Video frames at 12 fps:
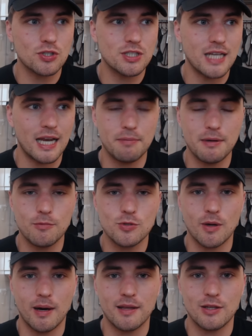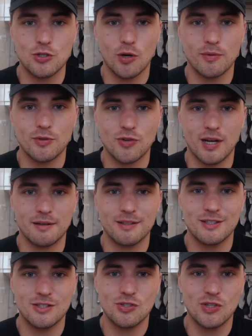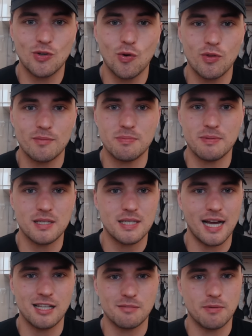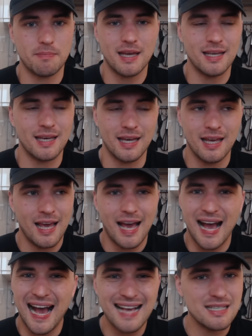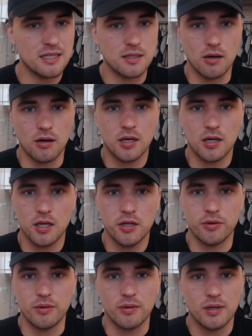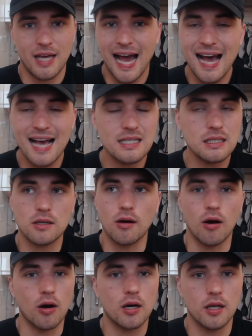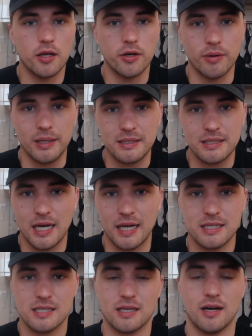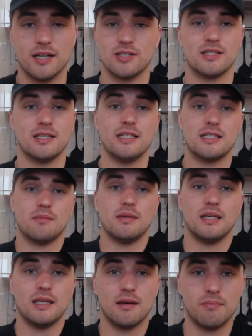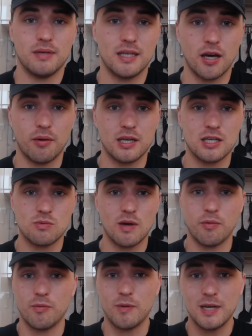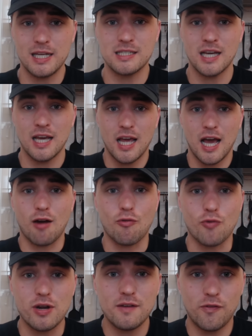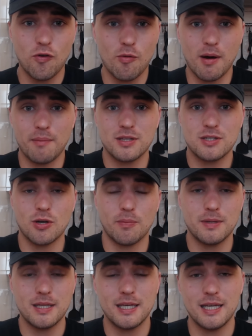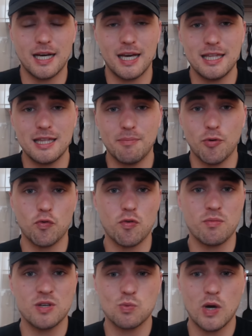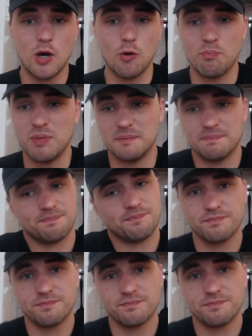telling people to go out the job and trying to call them to be sacked, but Bennett hasn't got a clue. Hasn't got a clue, and uh, this guy just needs to be be going as well. We need a reform up the top of the uh, in the boardroom as well, but.